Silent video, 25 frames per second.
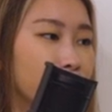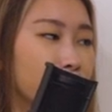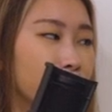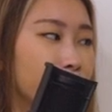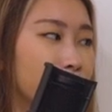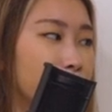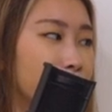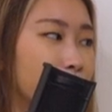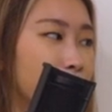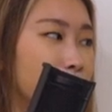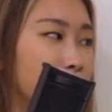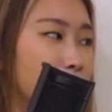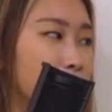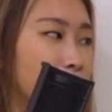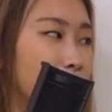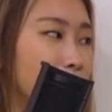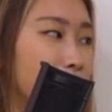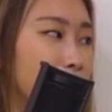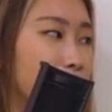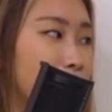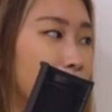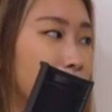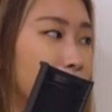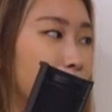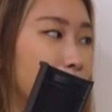
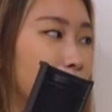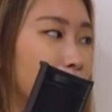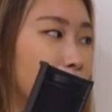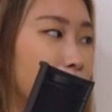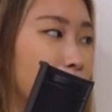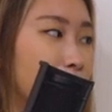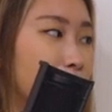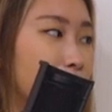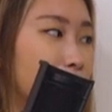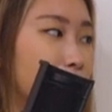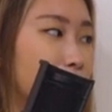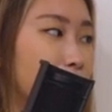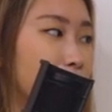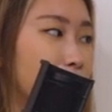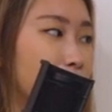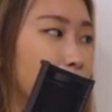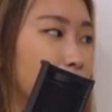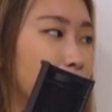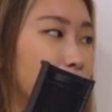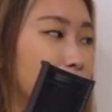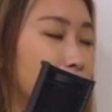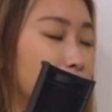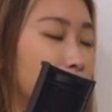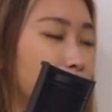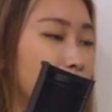
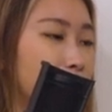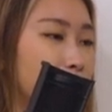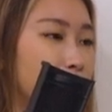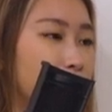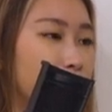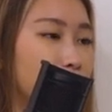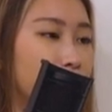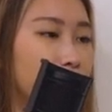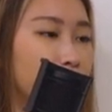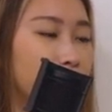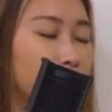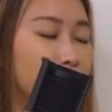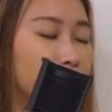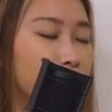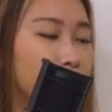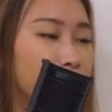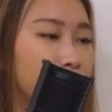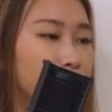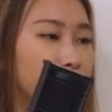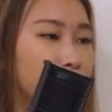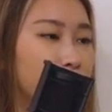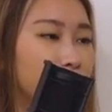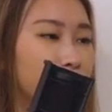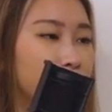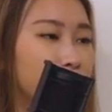
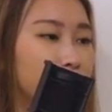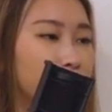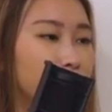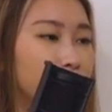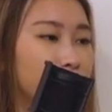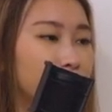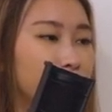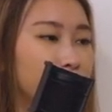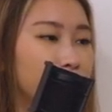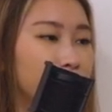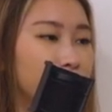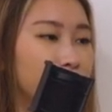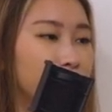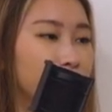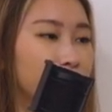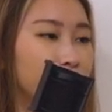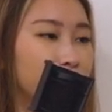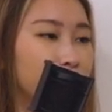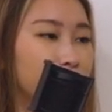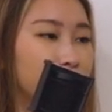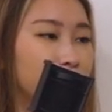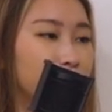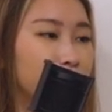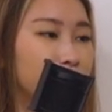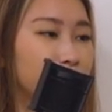
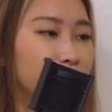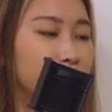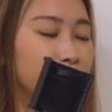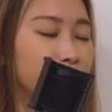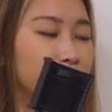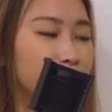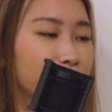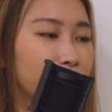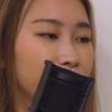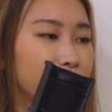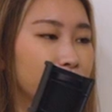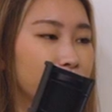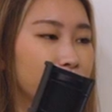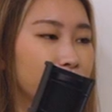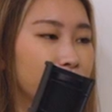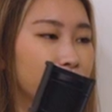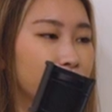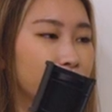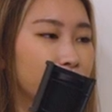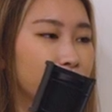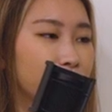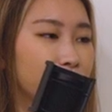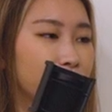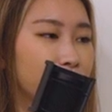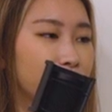[no speech]